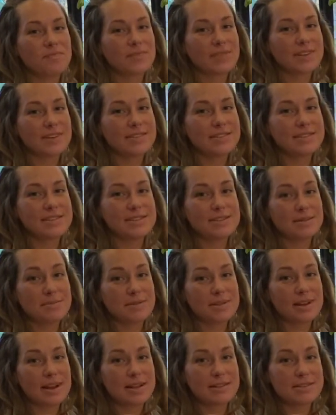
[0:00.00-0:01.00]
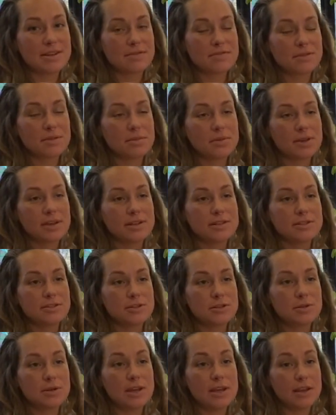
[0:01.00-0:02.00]
This is something I definitely plan to
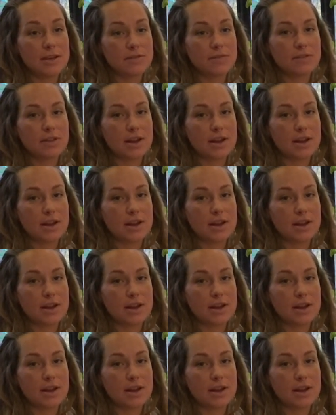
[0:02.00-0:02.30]
do if it